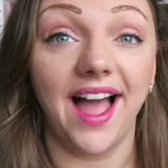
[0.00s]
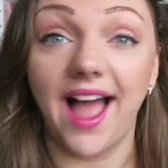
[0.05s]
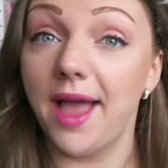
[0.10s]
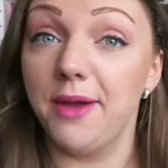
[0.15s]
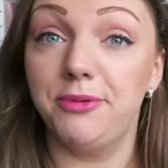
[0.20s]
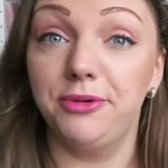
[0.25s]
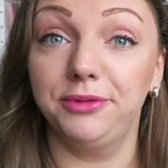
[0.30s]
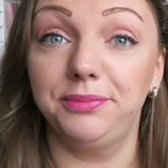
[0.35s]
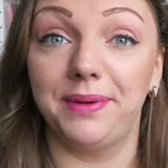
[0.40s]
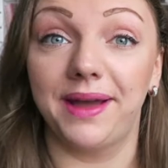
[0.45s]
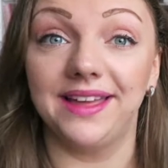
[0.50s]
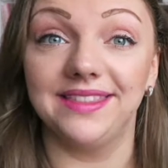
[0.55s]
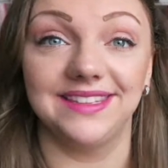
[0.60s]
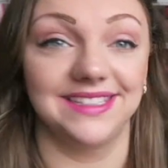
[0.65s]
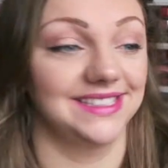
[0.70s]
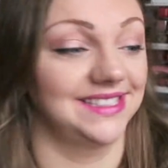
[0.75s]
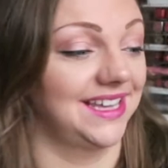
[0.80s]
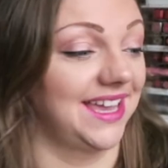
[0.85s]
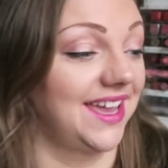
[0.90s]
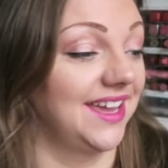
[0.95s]
I would buy
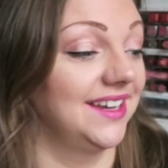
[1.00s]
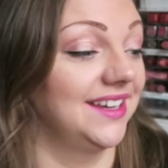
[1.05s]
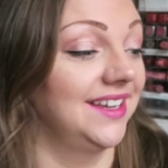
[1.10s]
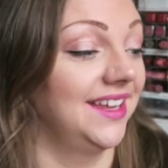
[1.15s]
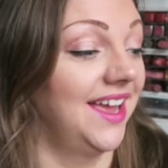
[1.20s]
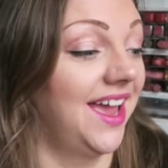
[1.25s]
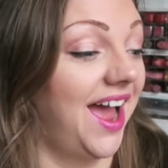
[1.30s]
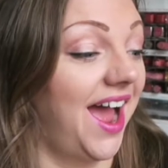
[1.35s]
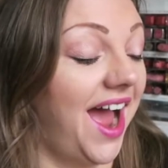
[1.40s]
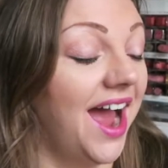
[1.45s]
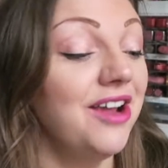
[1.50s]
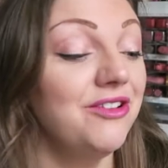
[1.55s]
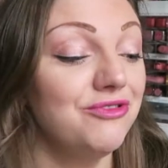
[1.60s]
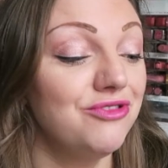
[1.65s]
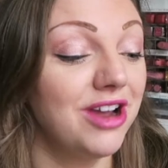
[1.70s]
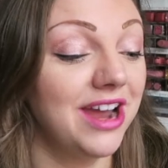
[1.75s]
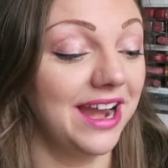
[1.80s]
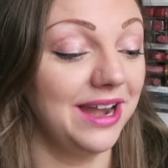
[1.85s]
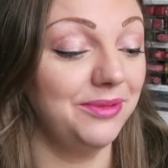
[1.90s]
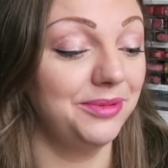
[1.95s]
these again. I
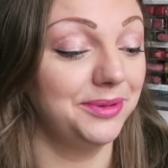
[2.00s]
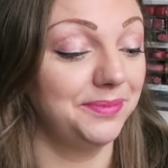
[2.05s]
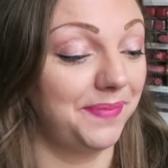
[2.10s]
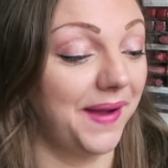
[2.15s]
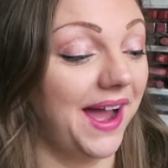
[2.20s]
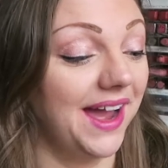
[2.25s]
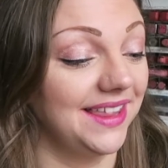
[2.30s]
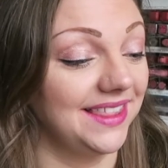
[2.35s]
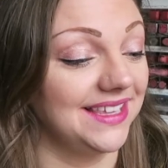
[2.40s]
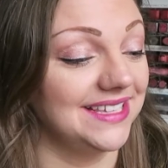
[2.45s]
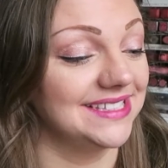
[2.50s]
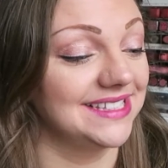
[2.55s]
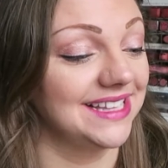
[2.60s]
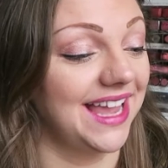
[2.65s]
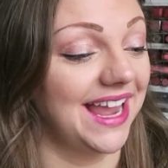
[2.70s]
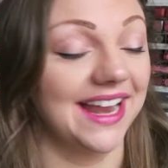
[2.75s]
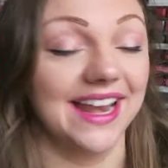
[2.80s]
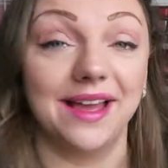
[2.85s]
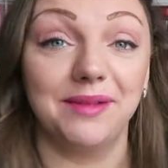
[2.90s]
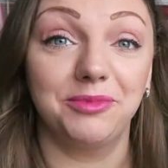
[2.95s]
really would buy these
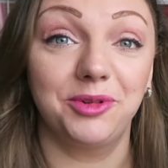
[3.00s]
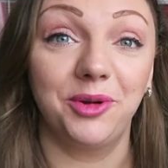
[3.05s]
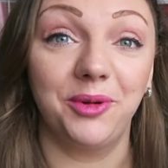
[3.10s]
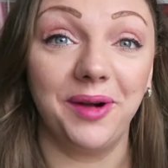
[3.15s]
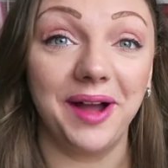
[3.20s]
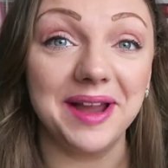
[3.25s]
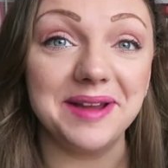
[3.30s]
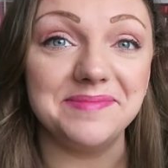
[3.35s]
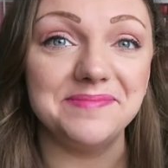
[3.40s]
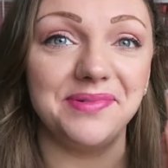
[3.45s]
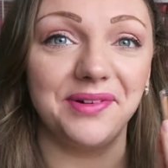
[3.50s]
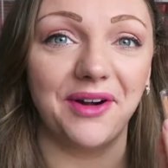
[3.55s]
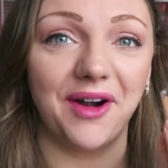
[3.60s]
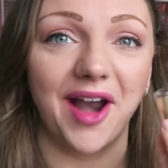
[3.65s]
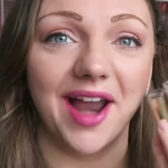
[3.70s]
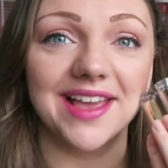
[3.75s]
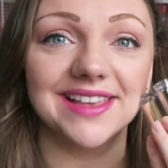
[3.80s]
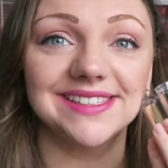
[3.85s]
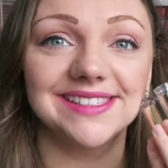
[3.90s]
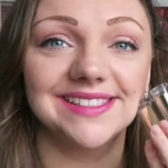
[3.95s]
again. I'm quite
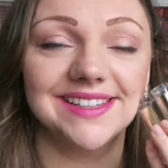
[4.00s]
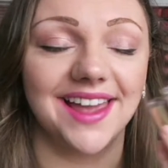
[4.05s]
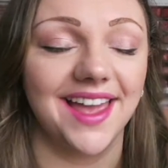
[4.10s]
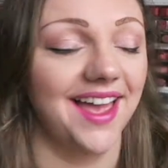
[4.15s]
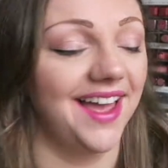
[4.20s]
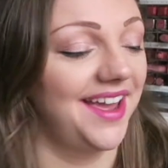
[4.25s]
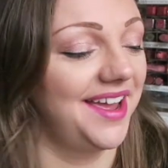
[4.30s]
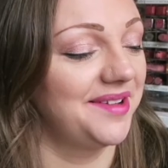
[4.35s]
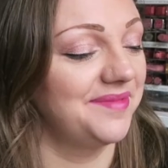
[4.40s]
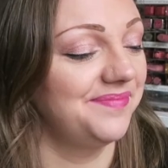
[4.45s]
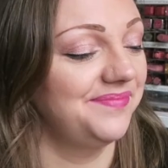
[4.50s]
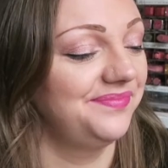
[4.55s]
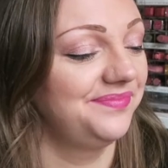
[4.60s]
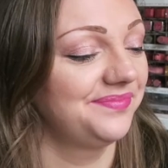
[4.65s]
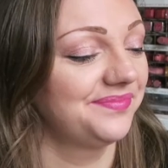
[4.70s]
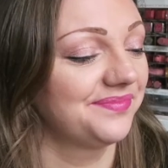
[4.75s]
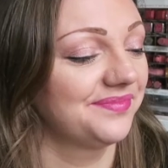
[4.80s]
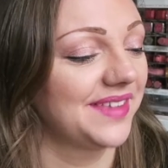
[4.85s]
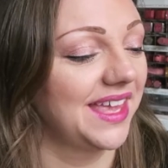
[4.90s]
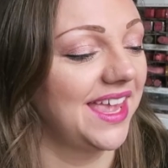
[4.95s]
impressed. Um,
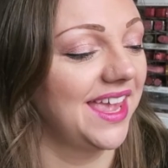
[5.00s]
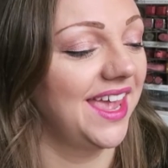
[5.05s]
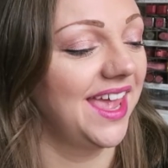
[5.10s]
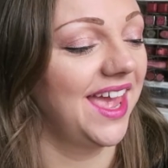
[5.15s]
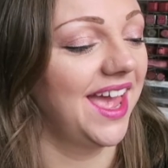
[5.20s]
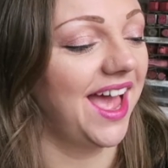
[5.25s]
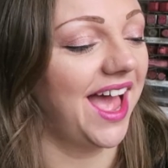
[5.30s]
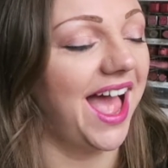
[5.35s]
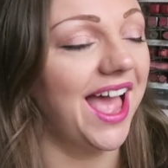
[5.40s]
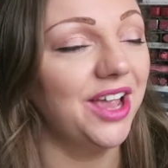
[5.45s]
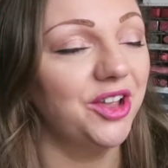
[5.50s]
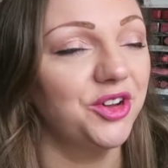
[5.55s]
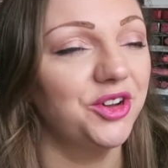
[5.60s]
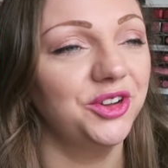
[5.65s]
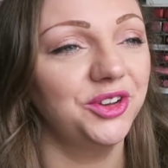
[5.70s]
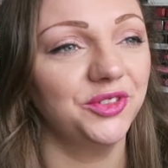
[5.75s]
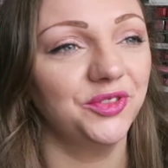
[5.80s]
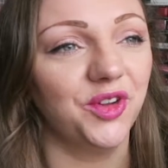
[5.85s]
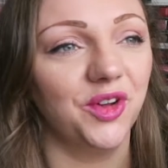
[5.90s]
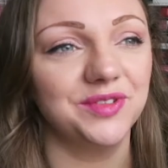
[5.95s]
I
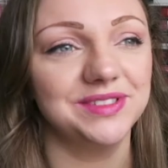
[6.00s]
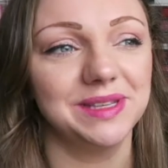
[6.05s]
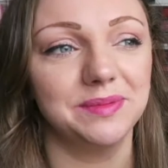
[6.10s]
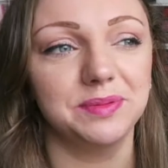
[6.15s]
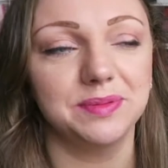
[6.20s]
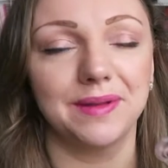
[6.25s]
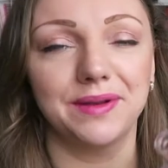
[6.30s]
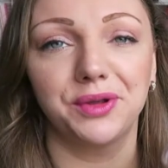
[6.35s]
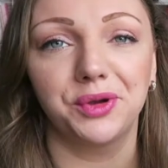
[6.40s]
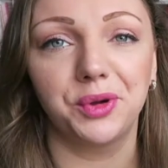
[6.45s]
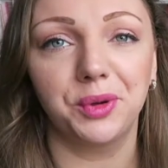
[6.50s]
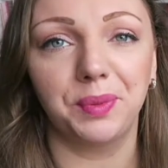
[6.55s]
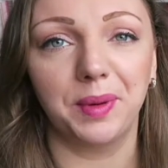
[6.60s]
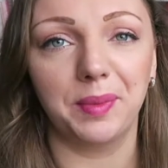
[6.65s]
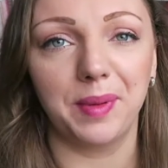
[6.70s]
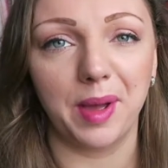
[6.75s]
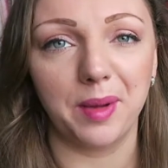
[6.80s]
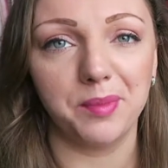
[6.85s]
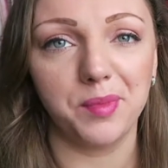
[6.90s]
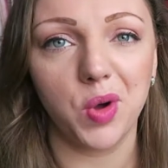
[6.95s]
could have obviously spent a couple
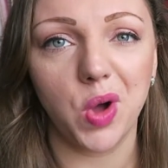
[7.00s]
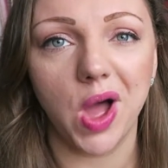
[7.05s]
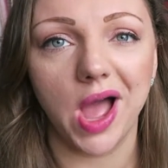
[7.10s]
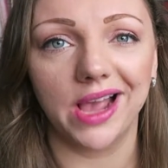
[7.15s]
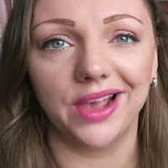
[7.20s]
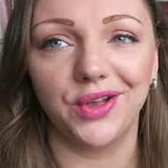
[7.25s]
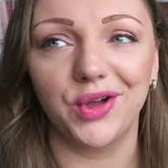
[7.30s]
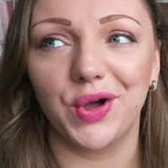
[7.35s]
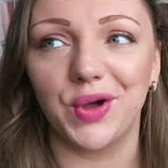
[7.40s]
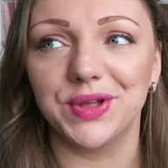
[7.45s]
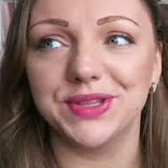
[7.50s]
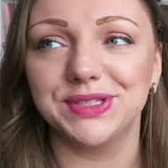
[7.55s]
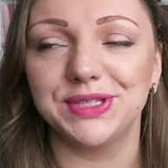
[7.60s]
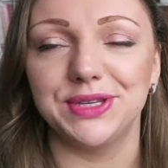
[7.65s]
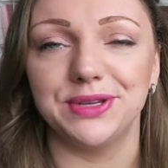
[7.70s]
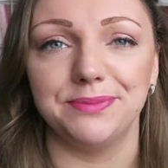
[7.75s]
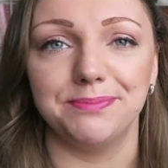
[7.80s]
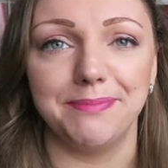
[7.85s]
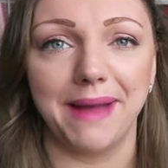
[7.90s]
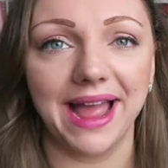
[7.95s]
of pound more and got
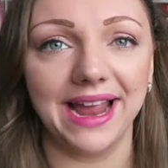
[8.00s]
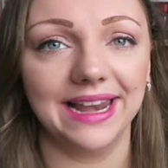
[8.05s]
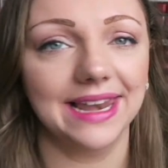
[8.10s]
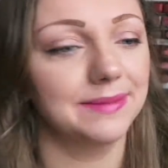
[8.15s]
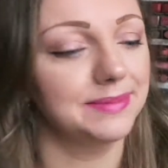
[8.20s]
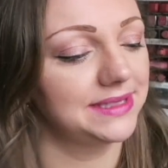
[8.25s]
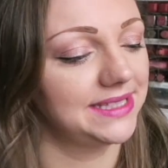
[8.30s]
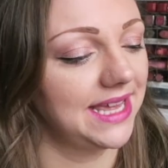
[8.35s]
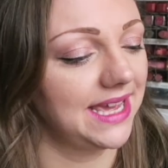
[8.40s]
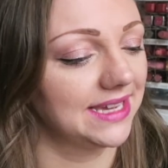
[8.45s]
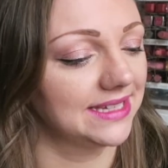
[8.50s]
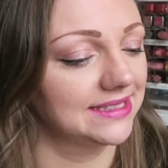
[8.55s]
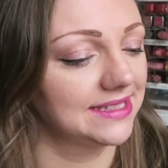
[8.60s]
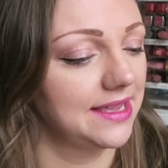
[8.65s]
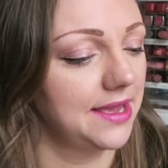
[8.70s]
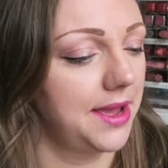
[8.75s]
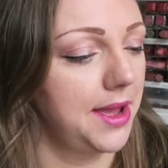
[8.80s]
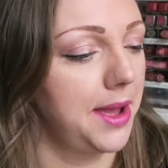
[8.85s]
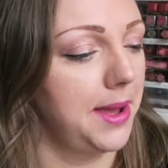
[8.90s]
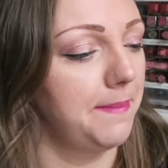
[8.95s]
two MAC lipsticks,
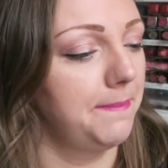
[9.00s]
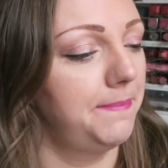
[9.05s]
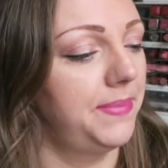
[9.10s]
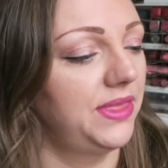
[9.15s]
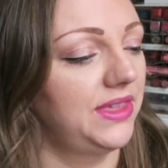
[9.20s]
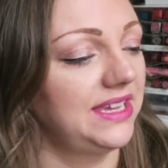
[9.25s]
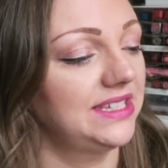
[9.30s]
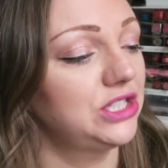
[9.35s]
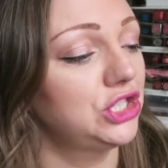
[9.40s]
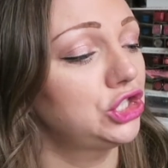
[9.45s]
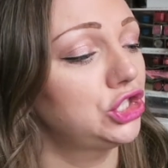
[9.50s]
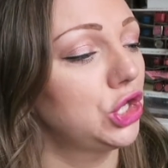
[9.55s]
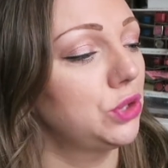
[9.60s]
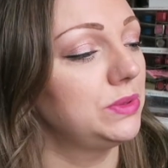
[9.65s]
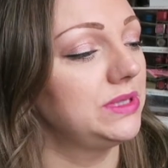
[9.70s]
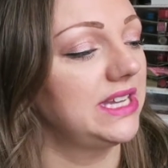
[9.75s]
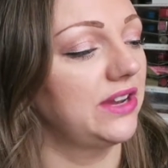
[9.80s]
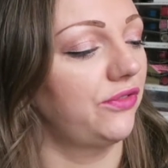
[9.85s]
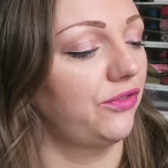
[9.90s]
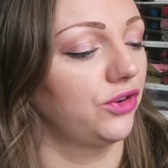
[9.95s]
but these are
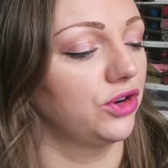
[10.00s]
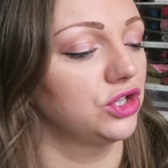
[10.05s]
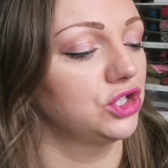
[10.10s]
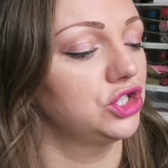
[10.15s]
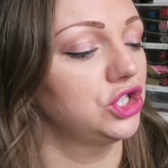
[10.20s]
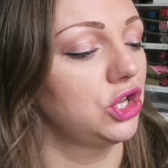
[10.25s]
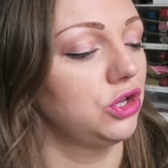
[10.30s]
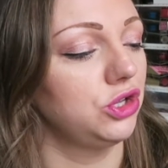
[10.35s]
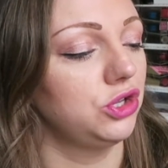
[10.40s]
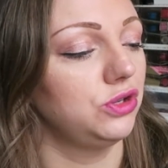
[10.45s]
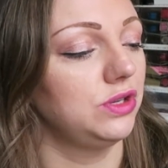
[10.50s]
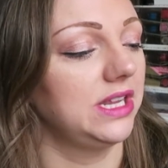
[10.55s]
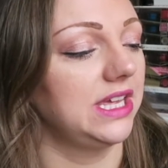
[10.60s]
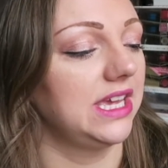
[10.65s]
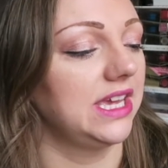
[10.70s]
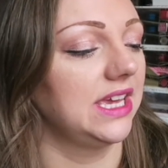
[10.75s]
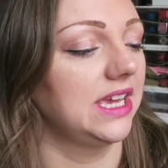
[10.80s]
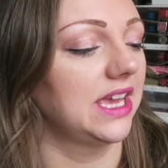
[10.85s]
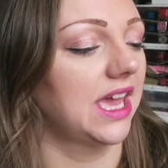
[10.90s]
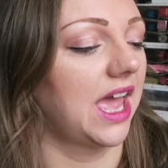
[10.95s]
so different and so
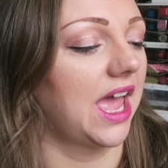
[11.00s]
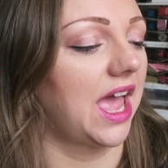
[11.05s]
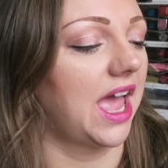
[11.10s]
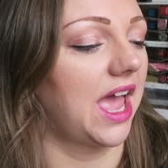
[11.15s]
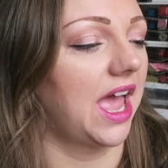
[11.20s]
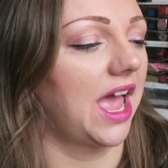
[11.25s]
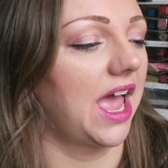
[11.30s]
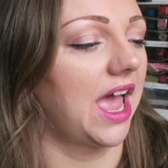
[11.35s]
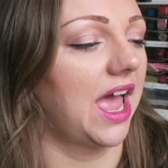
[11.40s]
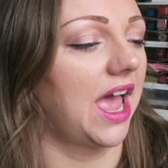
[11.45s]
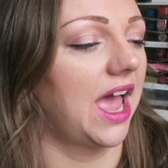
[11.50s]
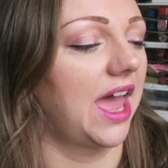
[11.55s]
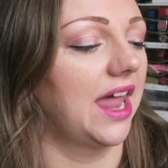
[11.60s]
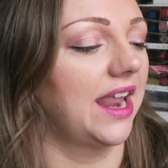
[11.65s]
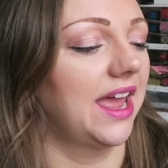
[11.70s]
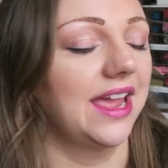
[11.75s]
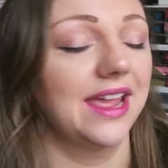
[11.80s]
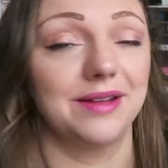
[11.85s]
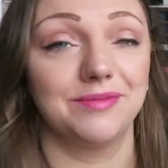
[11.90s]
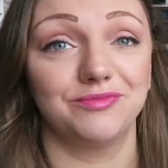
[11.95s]
unique
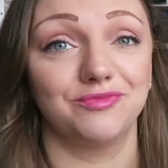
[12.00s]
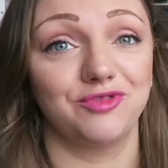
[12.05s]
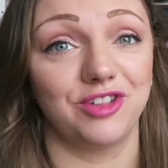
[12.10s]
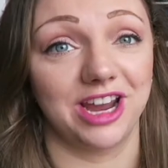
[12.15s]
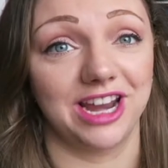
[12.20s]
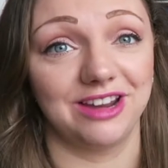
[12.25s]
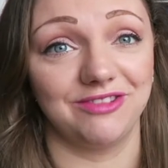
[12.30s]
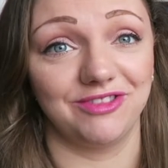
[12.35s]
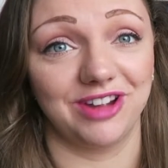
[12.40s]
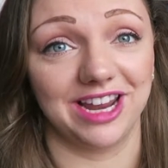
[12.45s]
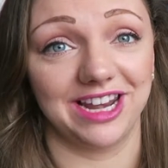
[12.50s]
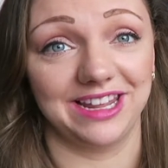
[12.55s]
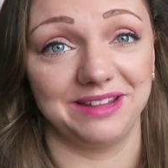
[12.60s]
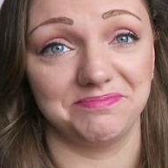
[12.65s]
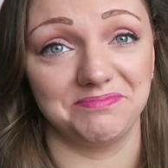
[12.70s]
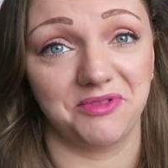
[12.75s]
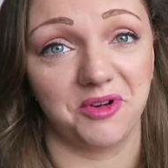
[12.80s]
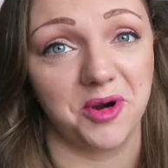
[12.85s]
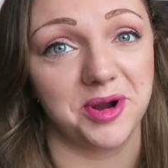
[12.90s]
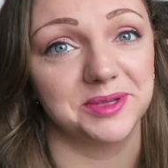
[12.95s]
and I am really, really
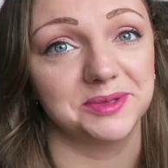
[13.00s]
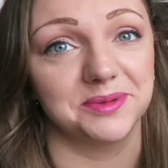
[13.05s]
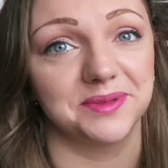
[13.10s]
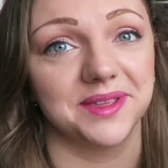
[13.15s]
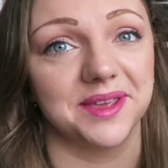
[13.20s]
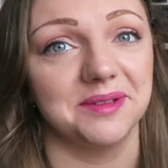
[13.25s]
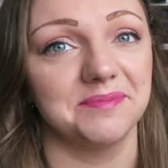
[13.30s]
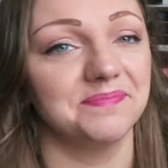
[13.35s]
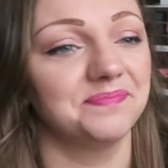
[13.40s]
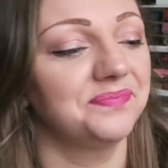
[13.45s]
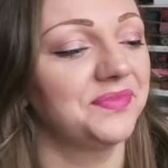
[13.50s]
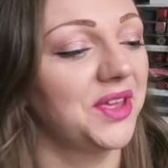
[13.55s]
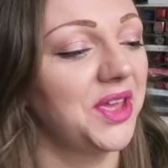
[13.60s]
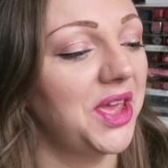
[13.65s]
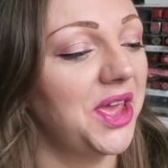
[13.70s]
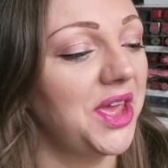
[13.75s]
impressed with them.